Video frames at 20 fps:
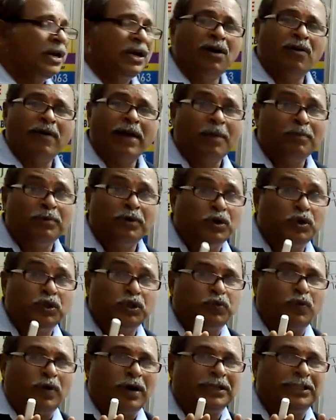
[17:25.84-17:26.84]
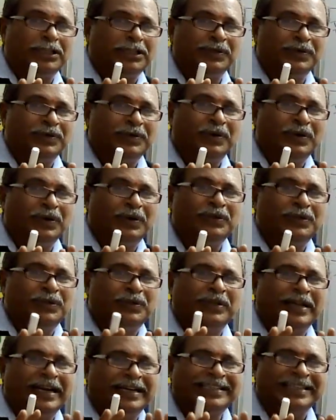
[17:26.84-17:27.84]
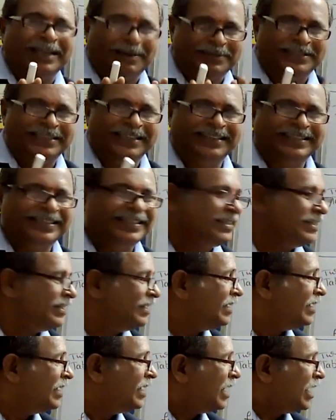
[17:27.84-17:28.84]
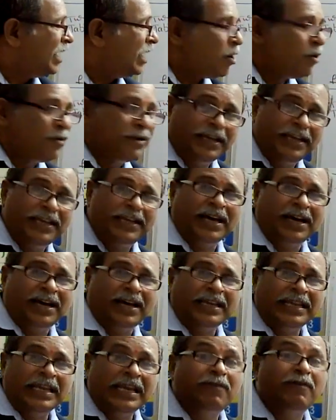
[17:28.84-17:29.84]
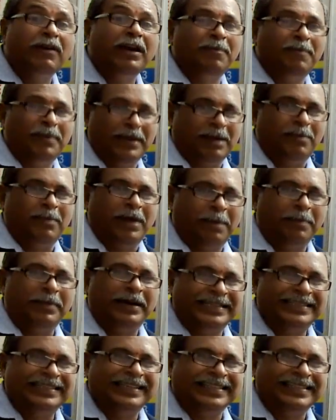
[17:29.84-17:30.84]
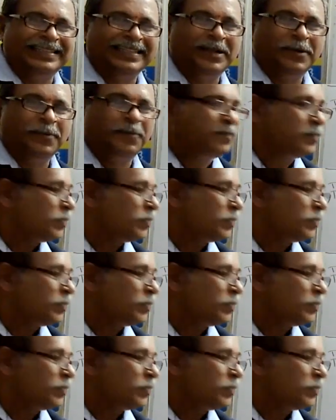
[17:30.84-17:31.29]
Now I don't want to go to that subject. Now here, equilibrium analysis.